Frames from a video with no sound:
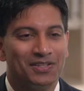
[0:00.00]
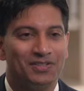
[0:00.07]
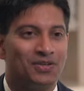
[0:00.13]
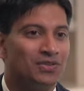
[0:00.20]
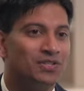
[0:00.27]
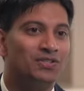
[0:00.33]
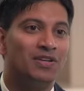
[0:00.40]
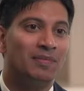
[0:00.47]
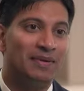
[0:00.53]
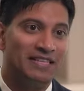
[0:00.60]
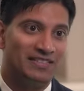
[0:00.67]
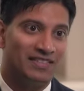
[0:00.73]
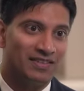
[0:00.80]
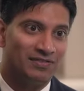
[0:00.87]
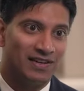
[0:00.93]
So this is an
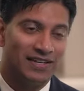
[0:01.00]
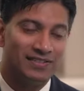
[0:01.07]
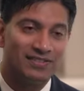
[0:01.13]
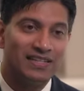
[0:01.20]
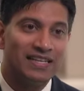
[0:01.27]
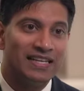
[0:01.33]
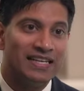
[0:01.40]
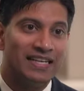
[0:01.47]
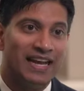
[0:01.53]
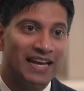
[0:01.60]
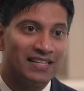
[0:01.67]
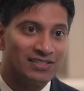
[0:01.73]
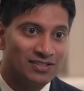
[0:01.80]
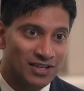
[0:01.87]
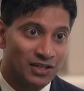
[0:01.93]
amazing device. It
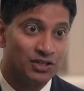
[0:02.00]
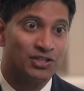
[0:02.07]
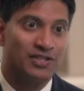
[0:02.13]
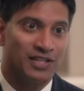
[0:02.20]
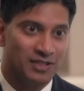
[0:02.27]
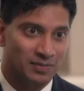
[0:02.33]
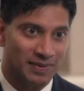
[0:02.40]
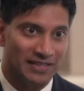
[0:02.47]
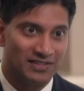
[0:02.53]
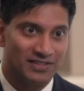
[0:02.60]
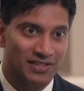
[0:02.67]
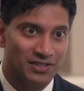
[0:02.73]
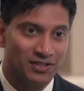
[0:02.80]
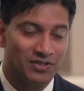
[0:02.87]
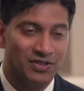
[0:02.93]
has suction that's based
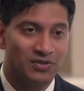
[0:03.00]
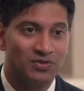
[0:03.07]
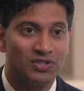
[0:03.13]
into it.